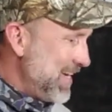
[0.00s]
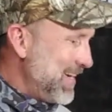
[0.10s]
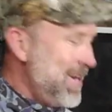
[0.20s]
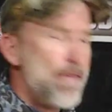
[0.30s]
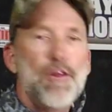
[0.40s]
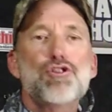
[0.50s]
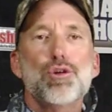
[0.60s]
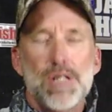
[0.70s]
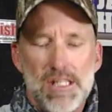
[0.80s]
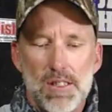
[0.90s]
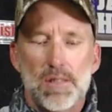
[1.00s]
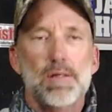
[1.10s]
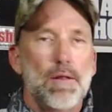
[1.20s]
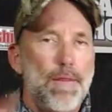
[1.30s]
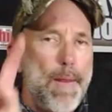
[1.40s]
in the
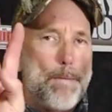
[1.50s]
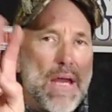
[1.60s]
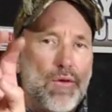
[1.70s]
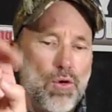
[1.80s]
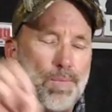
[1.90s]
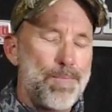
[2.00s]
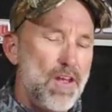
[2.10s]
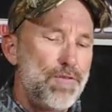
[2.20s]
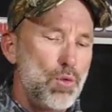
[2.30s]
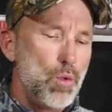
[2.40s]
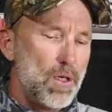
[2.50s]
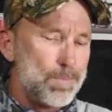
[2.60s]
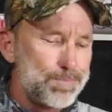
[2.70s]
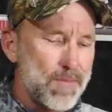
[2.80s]
trees, the bedroom, if you will.